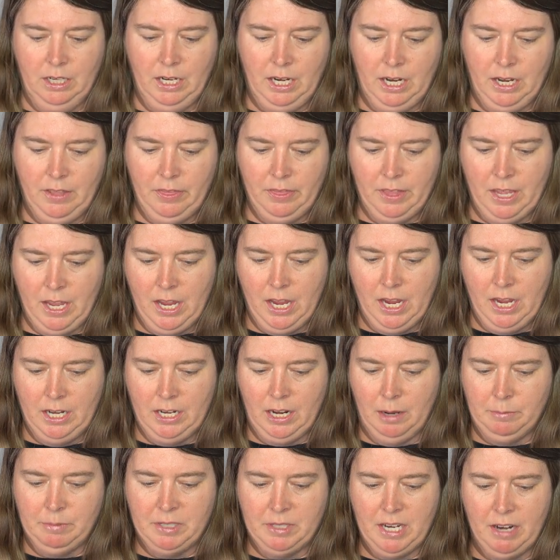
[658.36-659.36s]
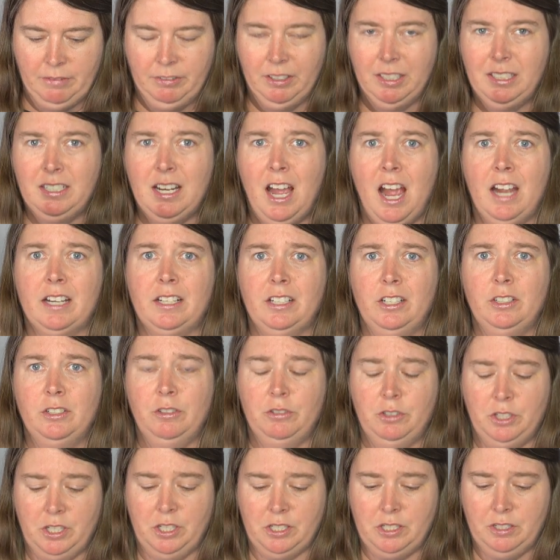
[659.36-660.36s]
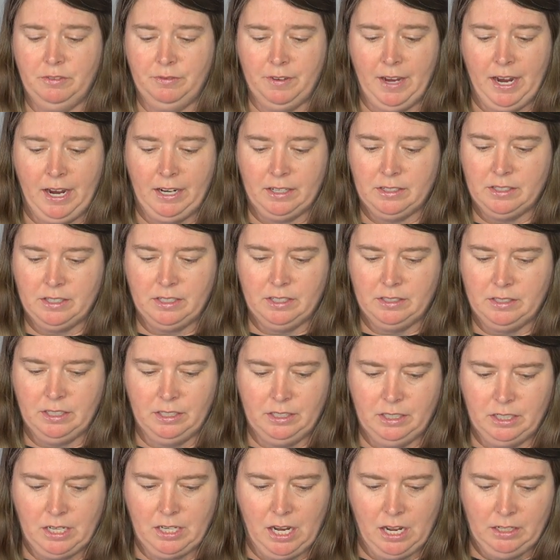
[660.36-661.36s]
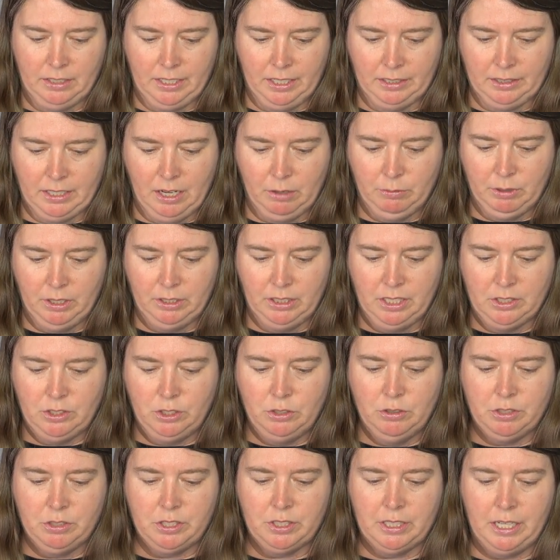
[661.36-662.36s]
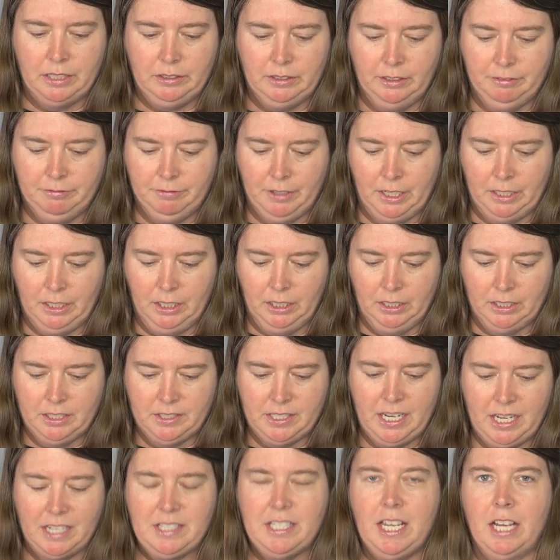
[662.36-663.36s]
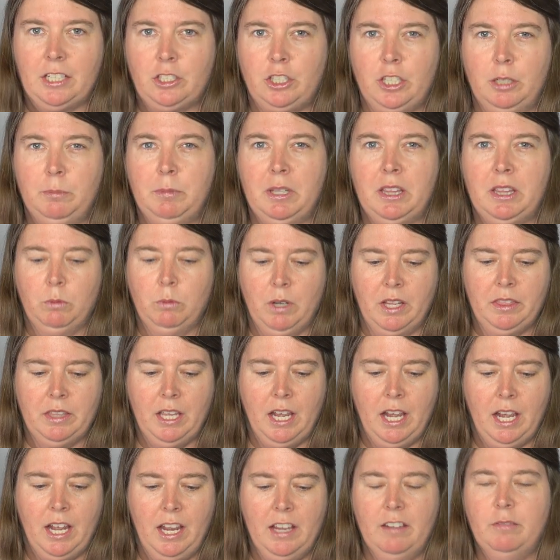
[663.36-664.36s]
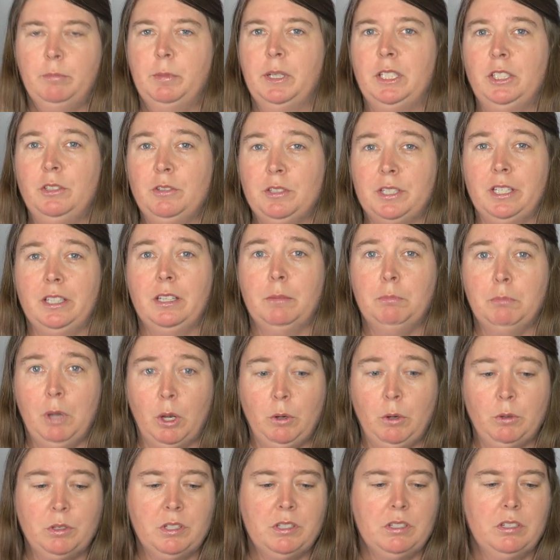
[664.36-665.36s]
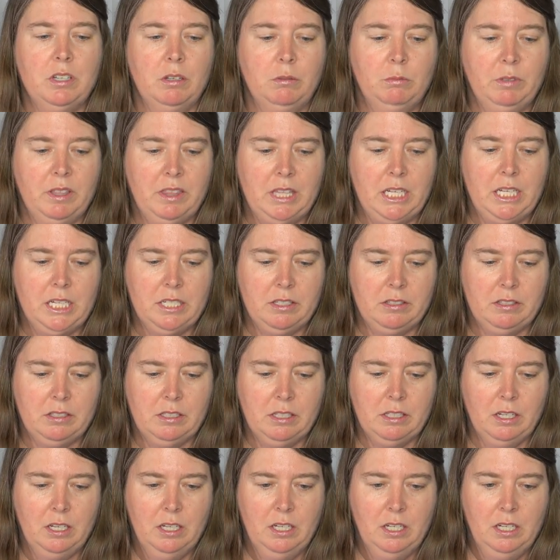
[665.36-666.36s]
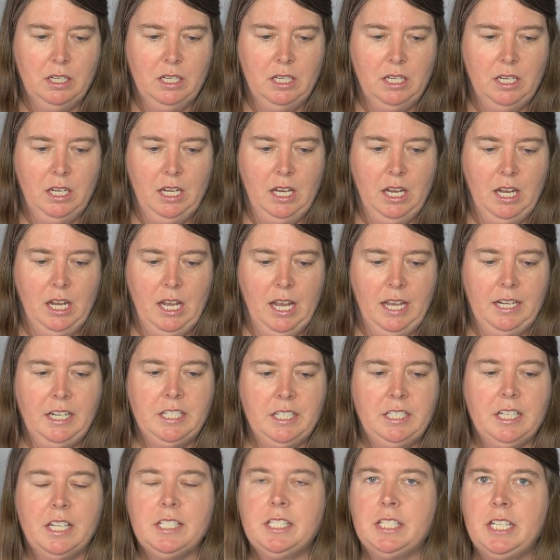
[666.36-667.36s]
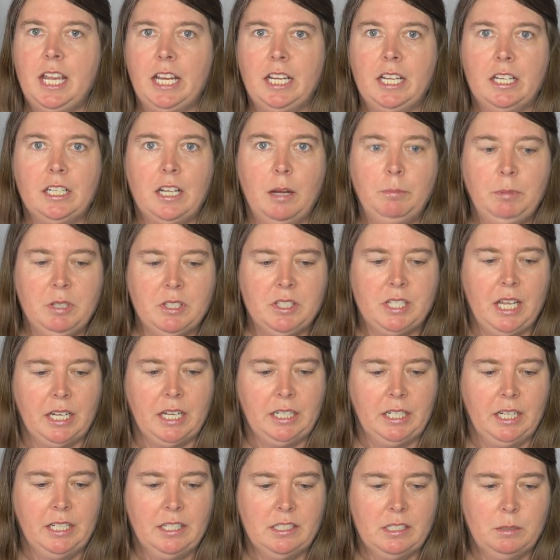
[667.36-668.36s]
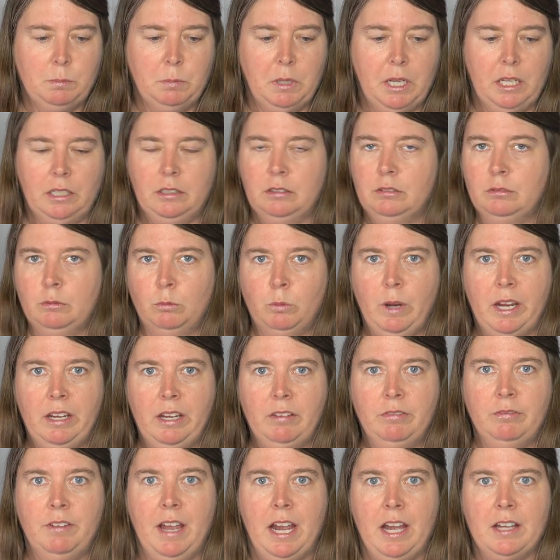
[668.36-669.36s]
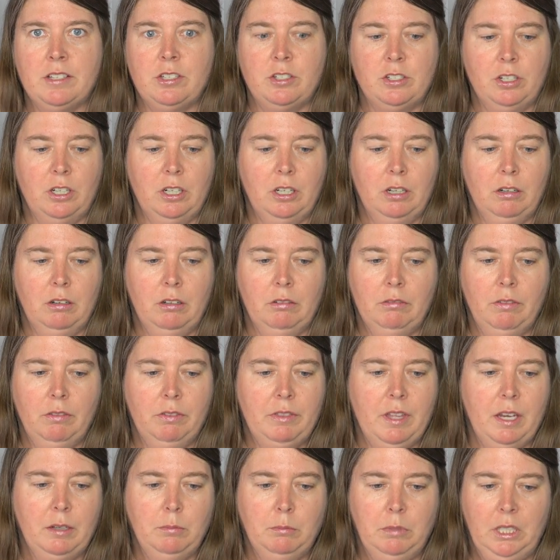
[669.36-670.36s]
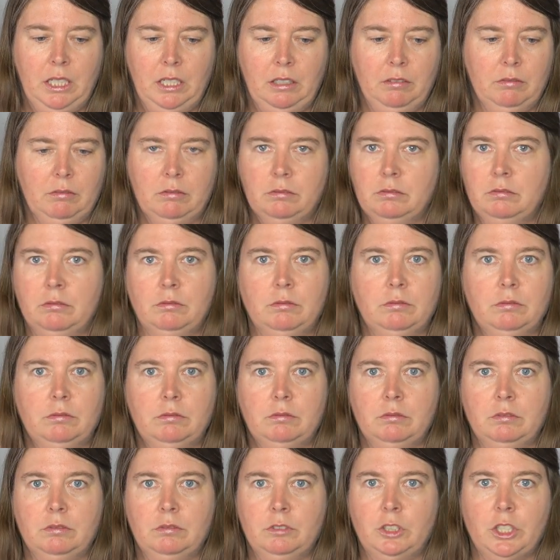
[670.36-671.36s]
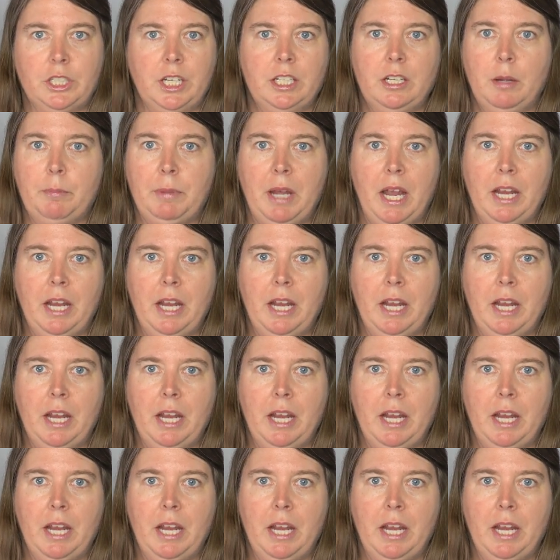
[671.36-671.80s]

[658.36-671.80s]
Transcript: And then I'm definitely not going to do just the facts because I did not like that one. Let's do slightly funny, because that's actually one that I have been using the most with this. And it does take a couple seconds, but way faster than me looking up